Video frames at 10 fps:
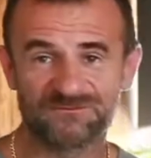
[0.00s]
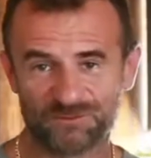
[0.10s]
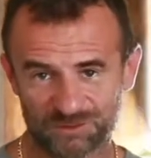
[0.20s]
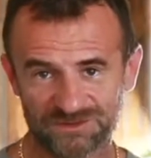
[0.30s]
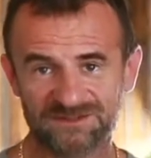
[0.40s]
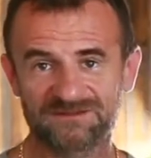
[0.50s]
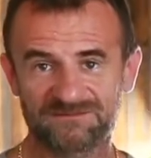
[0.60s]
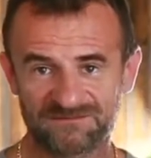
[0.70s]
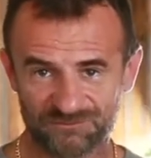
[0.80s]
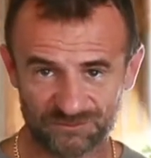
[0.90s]
worked
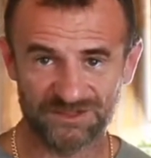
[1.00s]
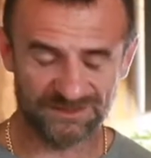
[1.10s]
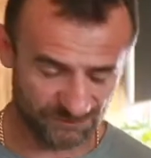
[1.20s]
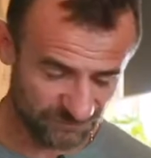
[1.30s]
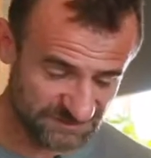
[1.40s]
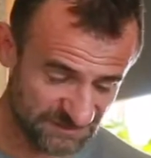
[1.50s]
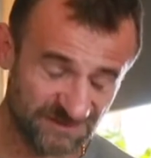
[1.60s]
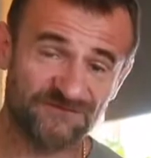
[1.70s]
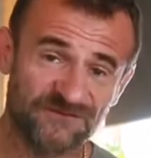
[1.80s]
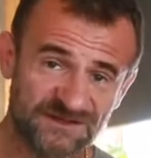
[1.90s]
really good. So in
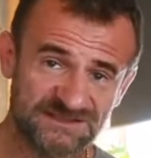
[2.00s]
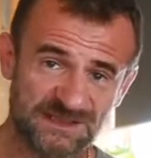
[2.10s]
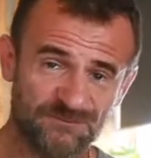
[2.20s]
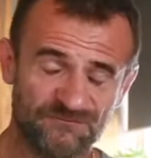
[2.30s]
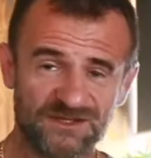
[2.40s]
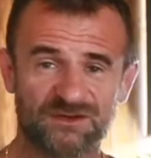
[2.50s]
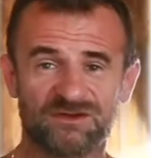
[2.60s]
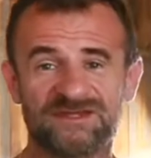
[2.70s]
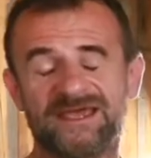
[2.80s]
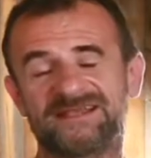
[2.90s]
the first sip, we
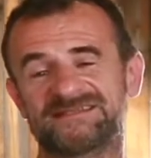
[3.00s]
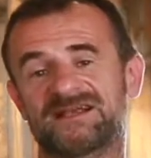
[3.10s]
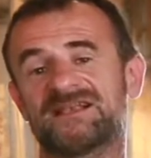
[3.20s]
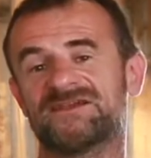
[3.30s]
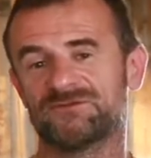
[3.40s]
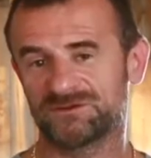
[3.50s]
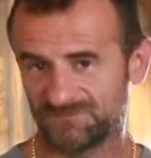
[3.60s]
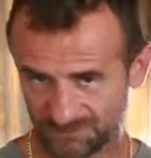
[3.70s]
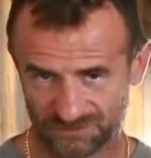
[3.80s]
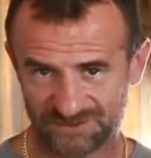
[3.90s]
got exactly what
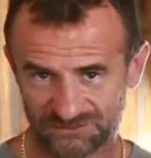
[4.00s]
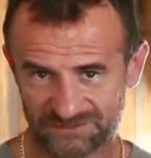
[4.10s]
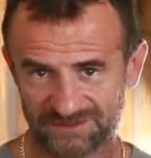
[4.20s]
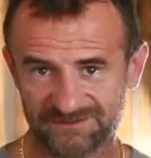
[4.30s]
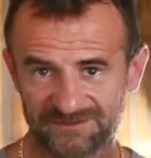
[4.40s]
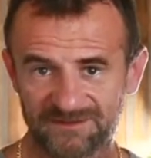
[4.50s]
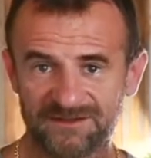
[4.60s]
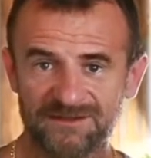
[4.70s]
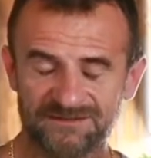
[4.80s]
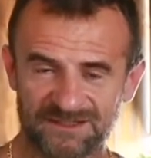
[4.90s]
we wanted to
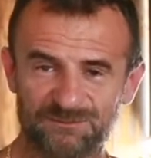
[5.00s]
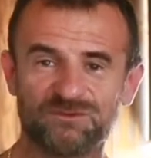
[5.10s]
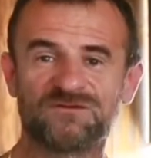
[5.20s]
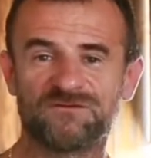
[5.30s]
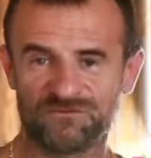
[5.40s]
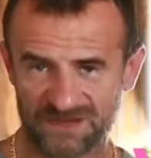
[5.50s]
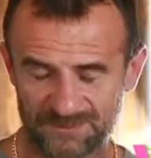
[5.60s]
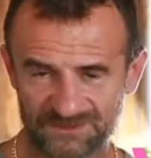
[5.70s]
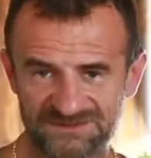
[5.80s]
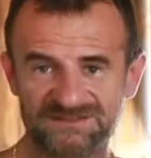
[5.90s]
get. That beautiful
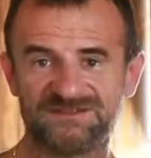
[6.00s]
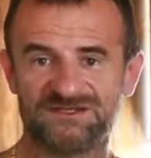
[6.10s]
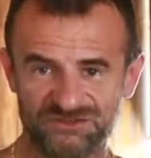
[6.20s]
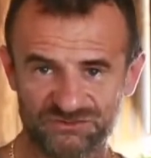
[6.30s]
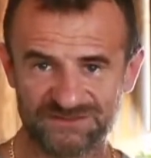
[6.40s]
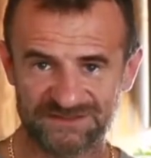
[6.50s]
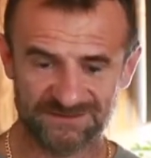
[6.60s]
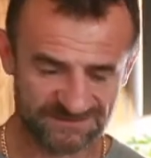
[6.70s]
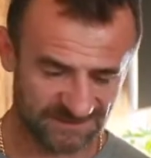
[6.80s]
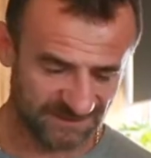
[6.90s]
vibrancy and
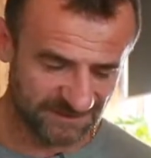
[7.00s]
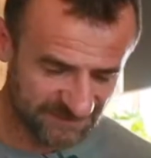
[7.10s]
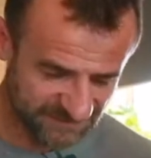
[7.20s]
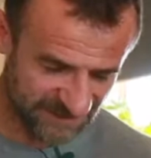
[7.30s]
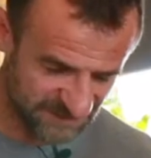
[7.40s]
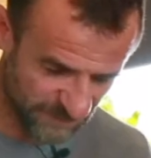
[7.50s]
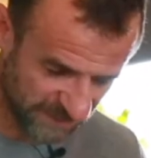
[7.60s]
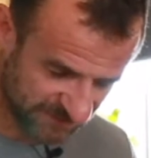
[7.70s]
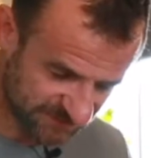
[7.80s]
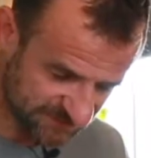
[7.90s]
juiciness. Taste
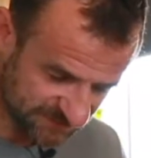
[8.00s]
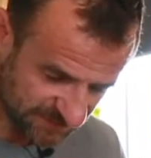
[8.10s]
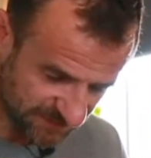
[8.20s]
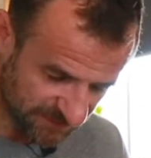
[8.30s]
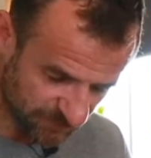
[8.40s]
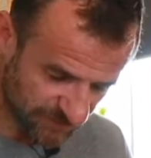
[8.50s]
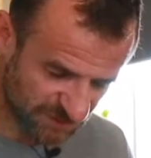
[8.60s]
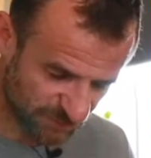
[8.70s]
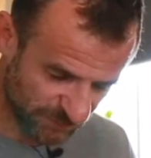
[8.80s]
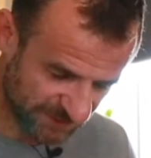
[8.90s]
balance,
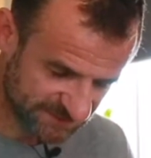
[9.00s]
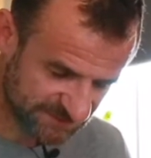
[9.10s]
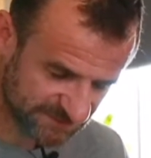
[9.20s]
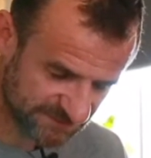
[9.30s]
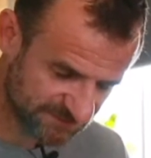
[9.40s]
medium plus,